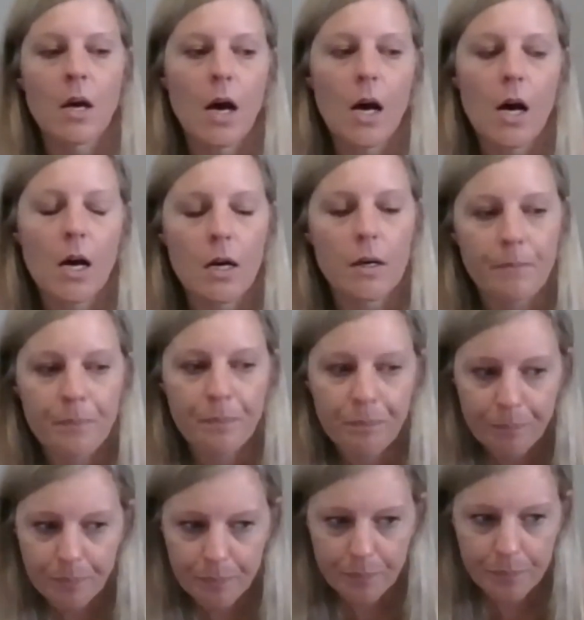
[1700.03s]

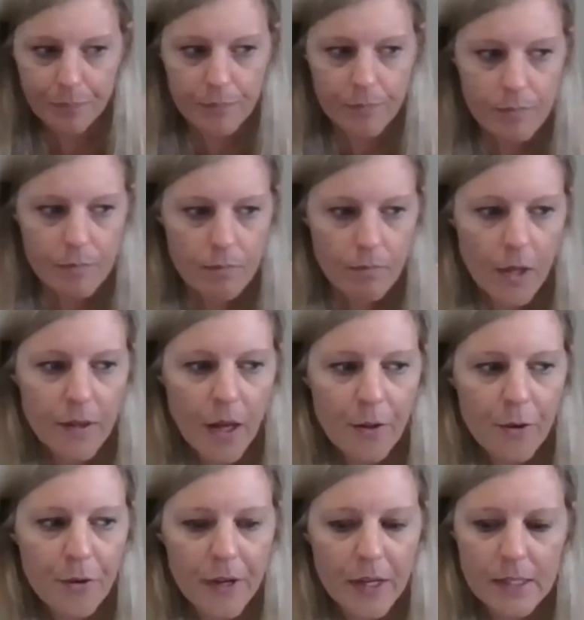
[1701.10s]
The
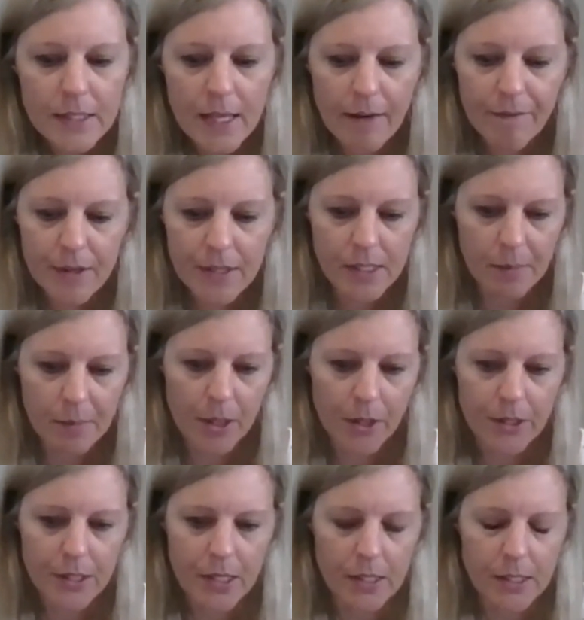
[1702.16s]
other things that
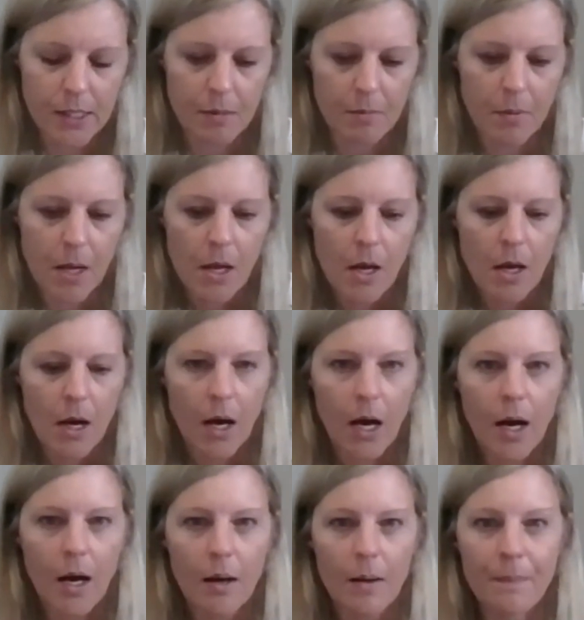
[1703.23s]
vestibular system
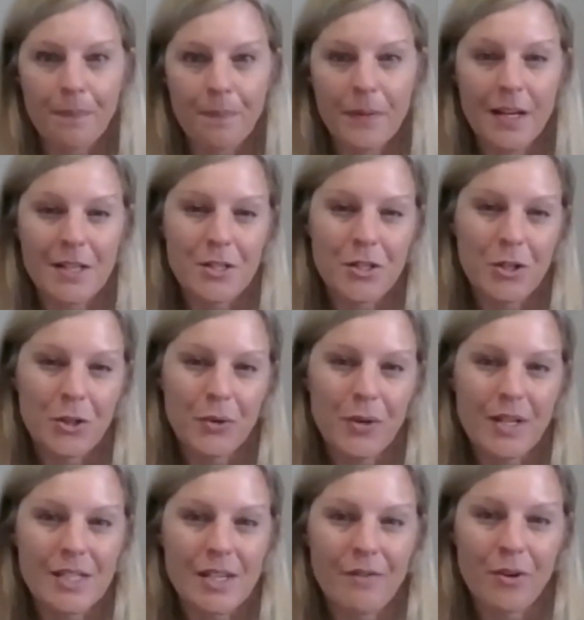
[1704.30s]
can do
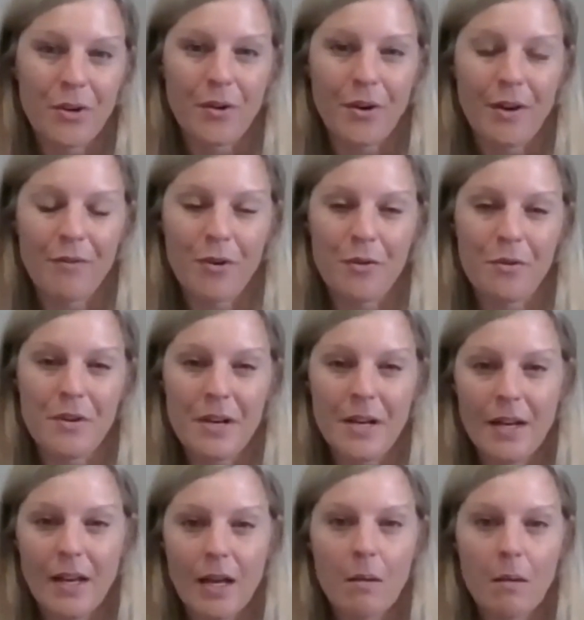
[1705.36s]
is if you're
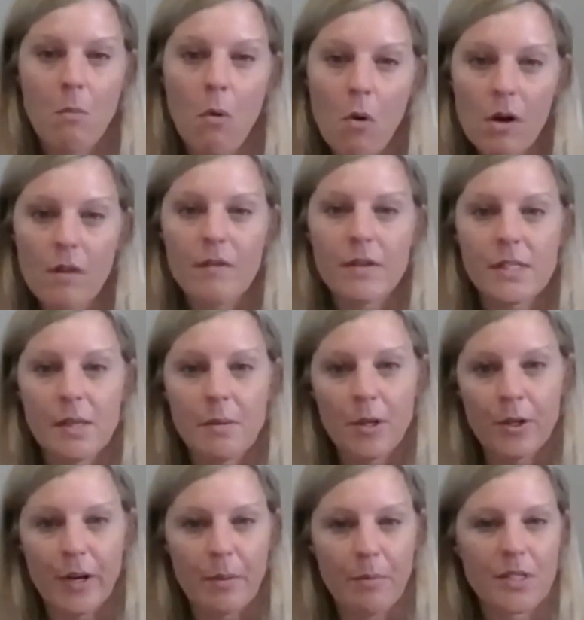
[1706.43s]
needing more
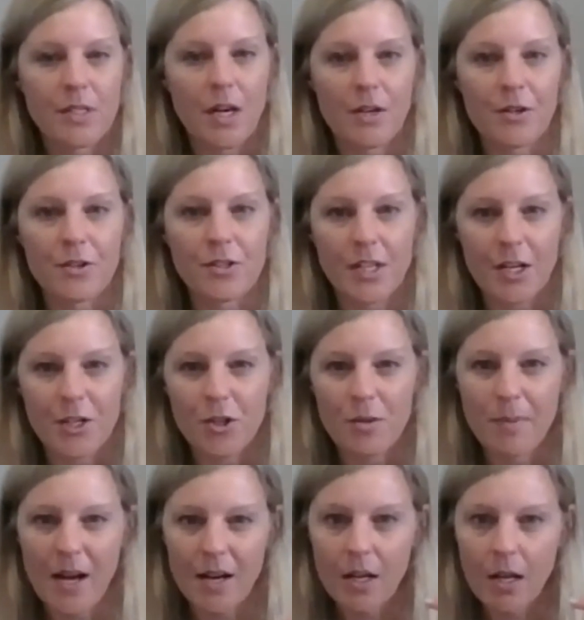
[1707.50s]
vestibular input to understand your
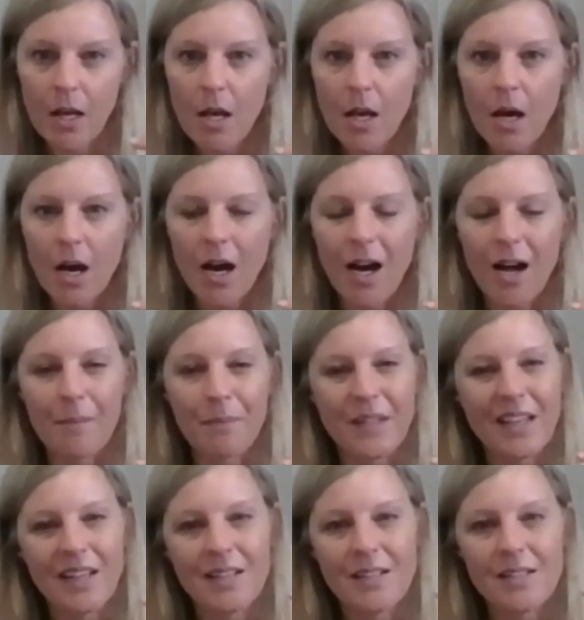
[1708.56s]
body,
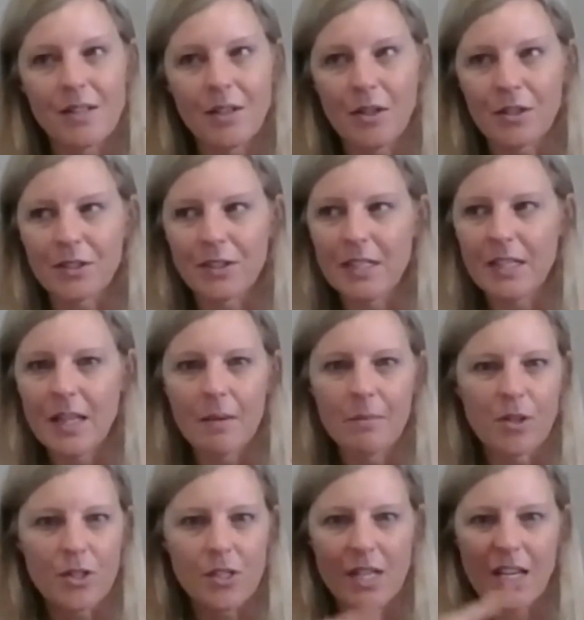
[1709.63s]
kids, you'll see them,
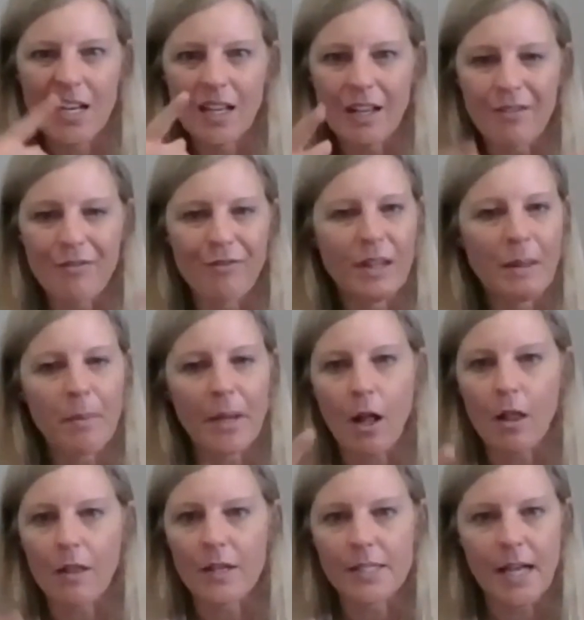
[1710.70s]
they're just kind of like flipping
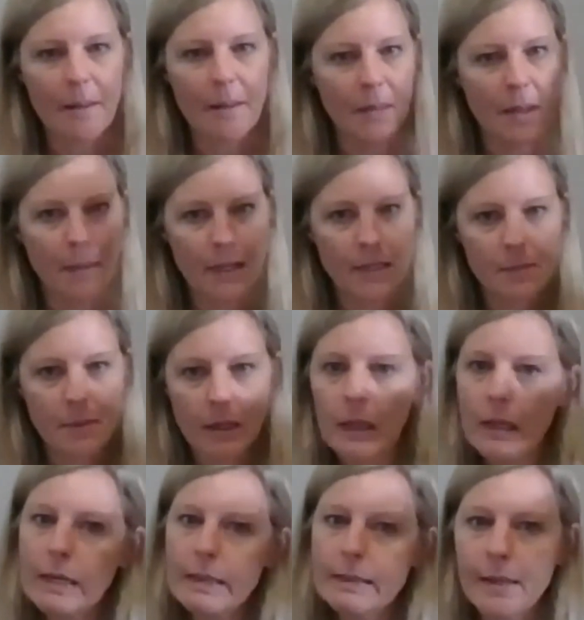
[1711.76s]
all the time. They might spend a
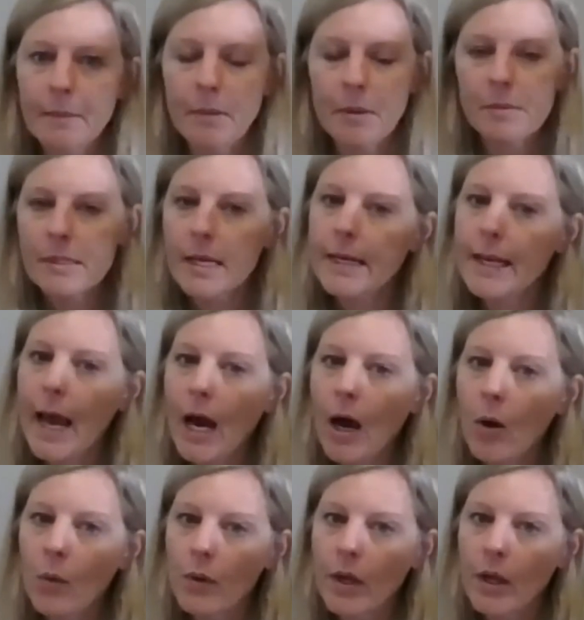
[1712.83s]
lot of time upside
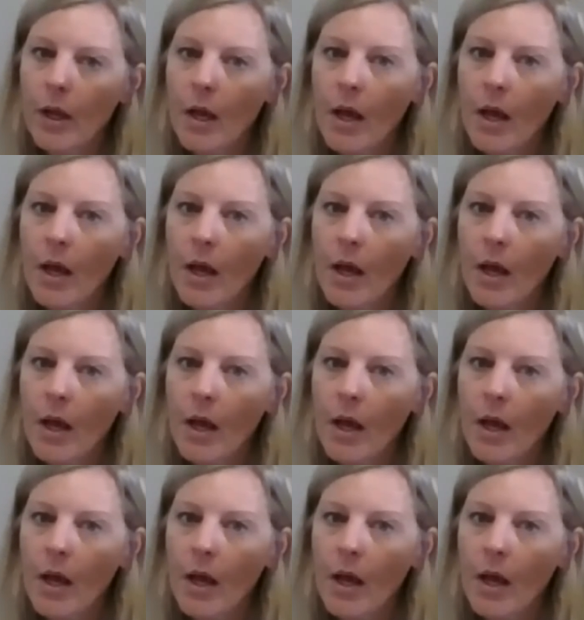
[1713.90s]
down.